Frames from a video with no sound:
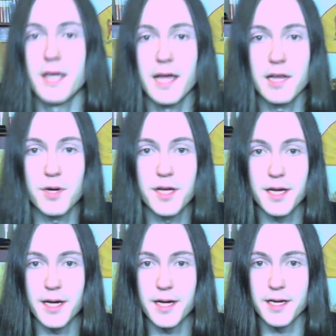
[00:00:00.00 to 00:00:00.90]

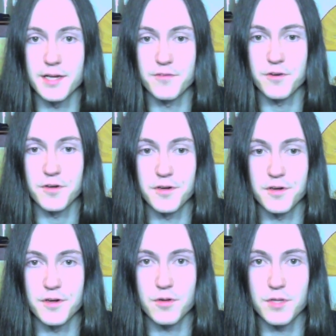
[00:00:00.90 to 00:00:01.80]
Anyway, if
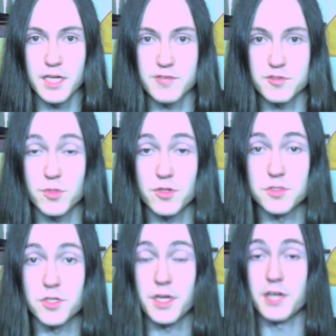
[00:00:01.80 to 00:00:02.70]
you're only comfortable
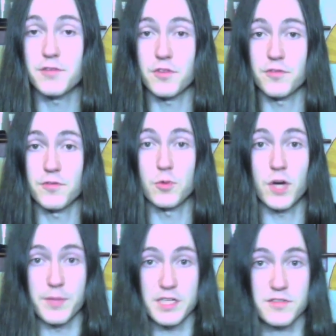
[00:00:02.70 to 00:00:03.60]
donating for the full
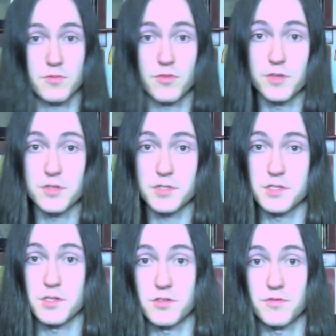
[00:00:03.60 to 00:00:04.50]
YMS reviews,
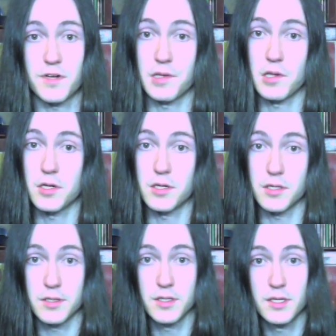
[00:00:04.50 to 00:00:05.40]
because those are fucking
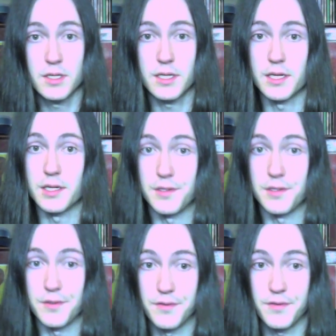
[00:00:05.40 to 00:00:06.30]
long,
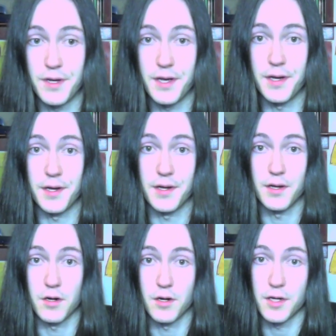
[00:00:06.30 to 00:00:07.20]
and
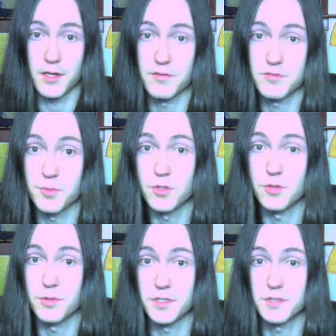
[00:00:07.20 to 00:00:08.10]
are not comfortable with